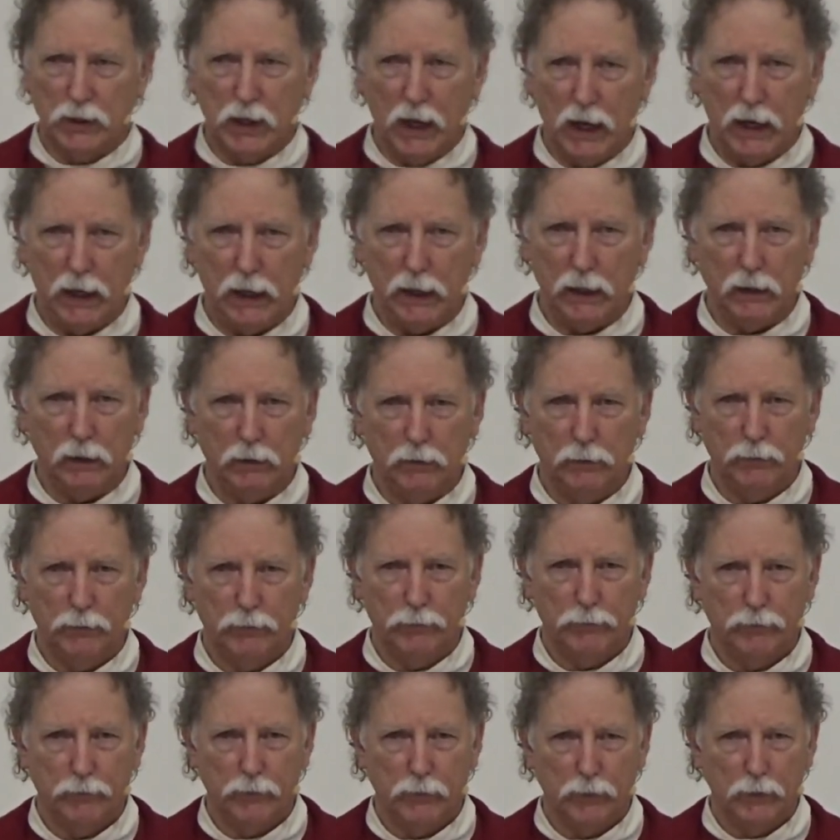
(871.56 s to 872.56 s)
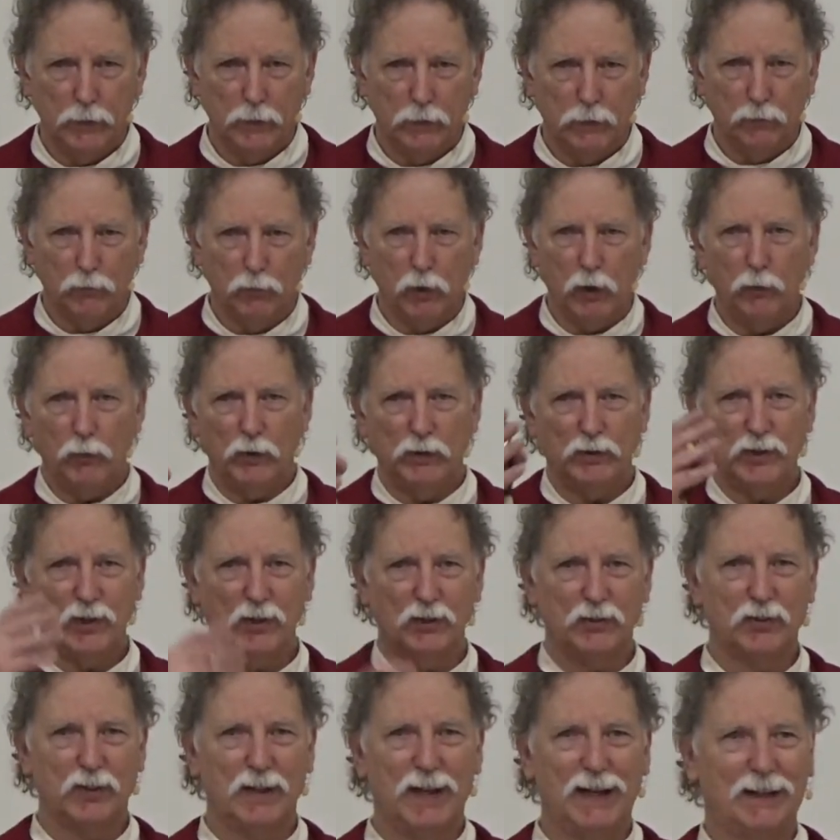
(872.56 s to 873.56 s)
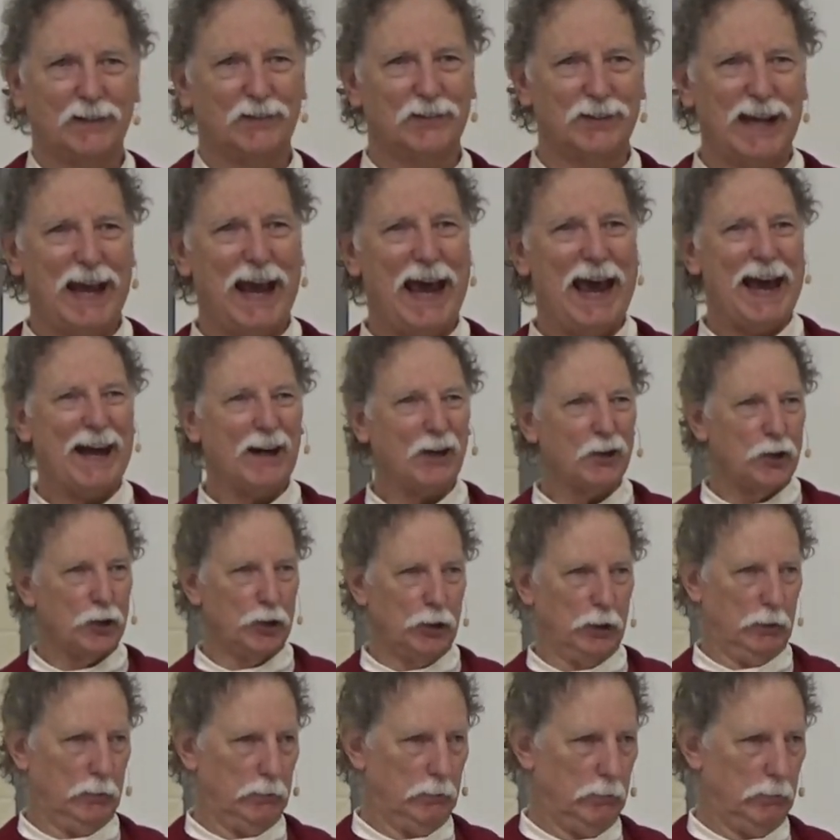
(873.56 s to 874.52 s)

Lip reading: day, what was his next action?